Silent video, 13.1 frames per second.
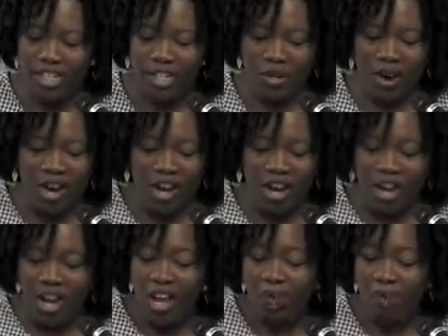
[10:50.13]
You are
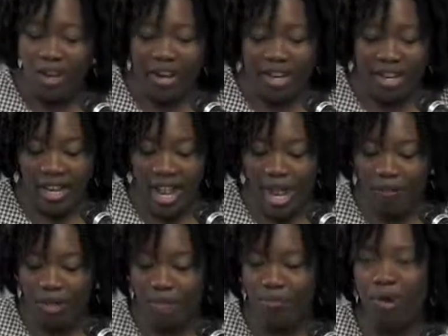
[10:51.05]
American
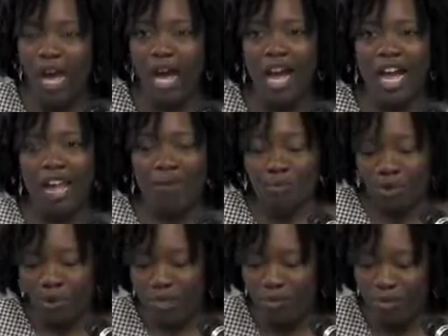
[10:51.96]
apple pie,
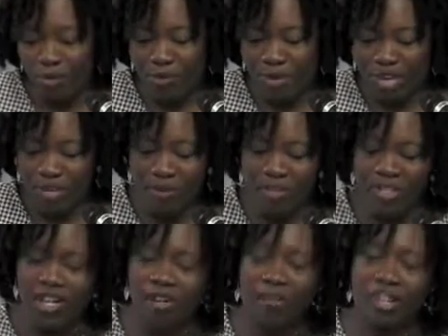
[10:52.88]
border
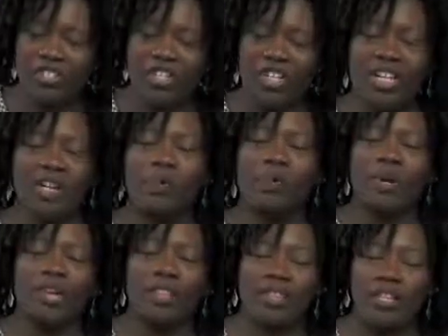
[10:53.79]
burritos, curry chicken
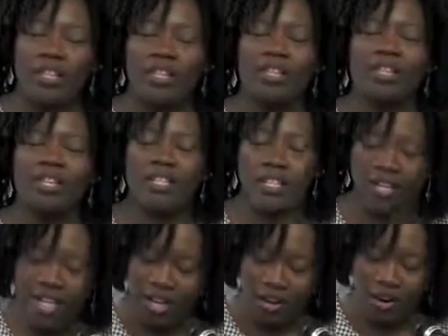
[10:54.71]
with the
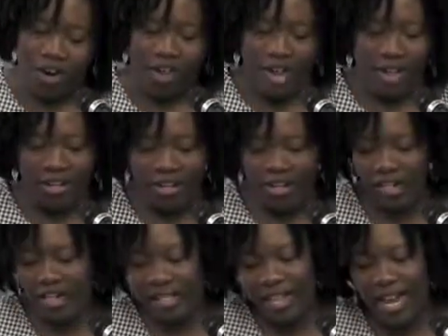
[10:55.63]
skin on, and
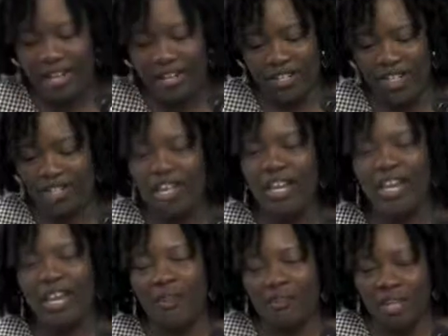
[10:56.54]
Colonel Sanders's
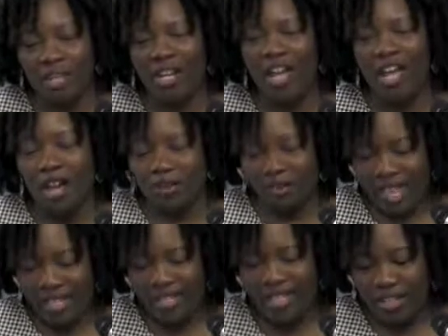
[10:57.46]
11
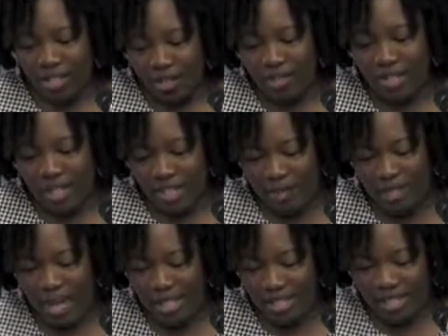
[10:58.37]
blessed herbs and
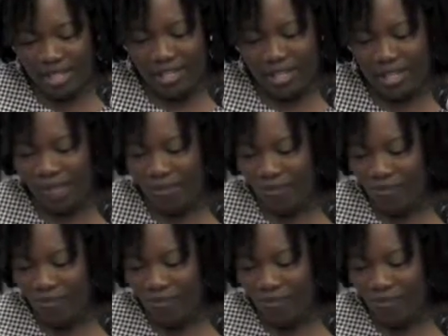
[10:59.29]
spices.